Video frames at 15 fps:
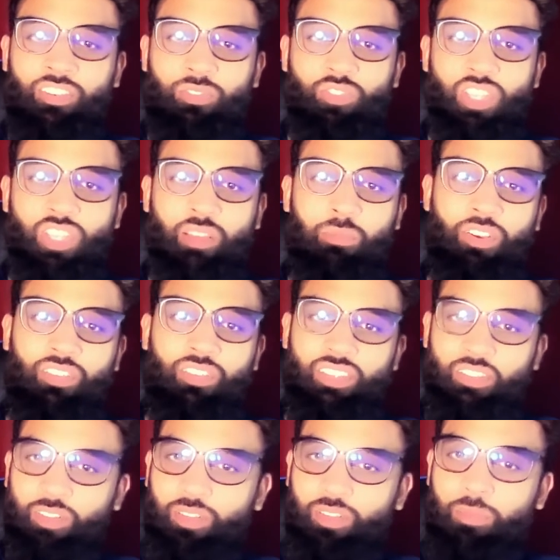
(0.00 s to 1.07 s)
to check because
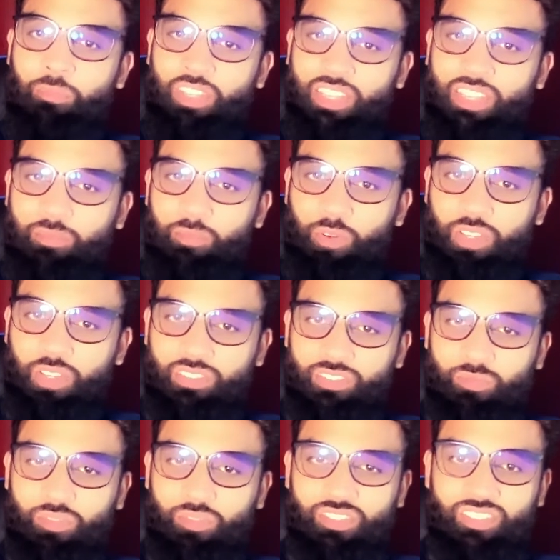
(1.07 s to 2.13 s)
I'm going to get more
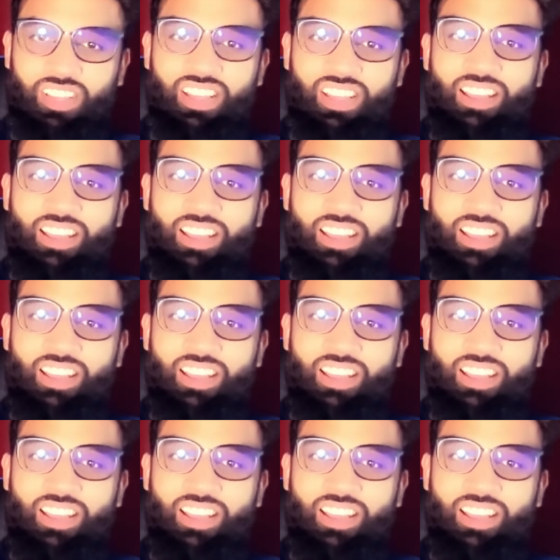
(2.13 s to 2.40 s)
customers.